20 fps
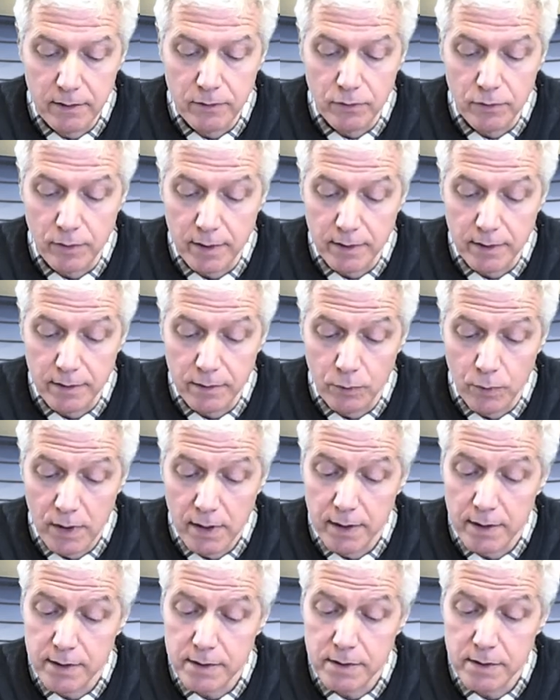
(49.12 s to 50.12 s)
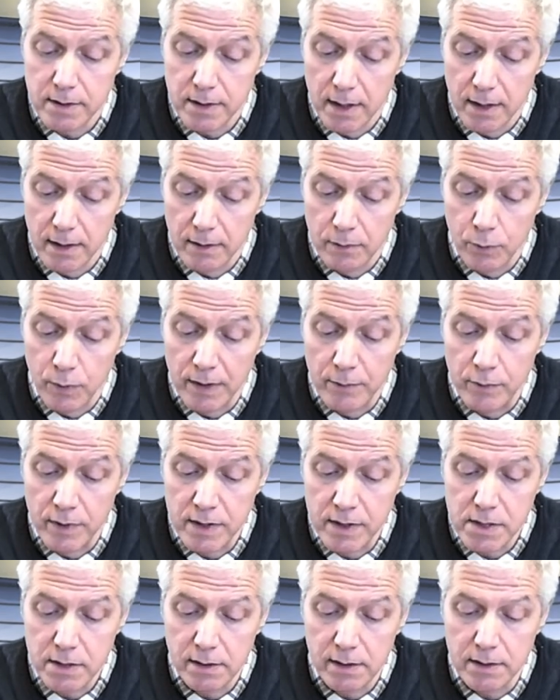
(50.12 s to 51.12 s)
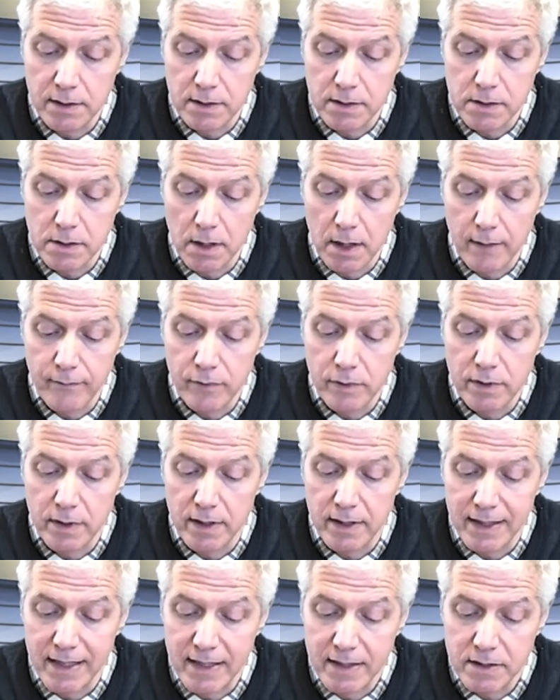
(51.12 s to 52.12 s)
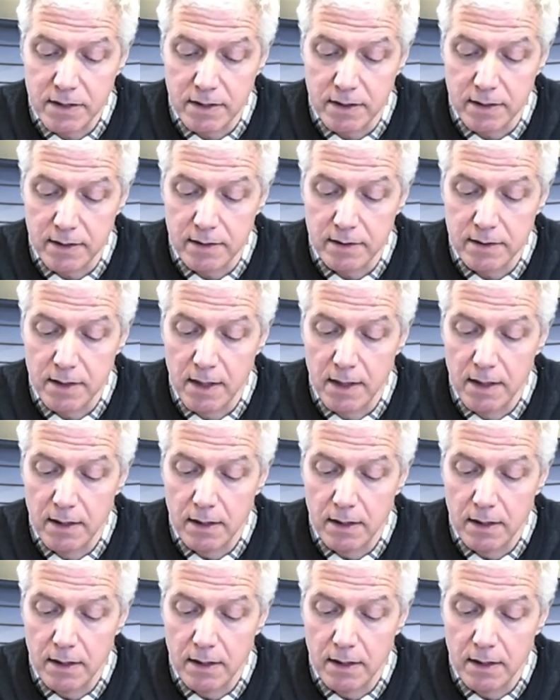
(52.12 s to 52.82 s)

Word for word: According to Willis, uh, we recently discovered an incident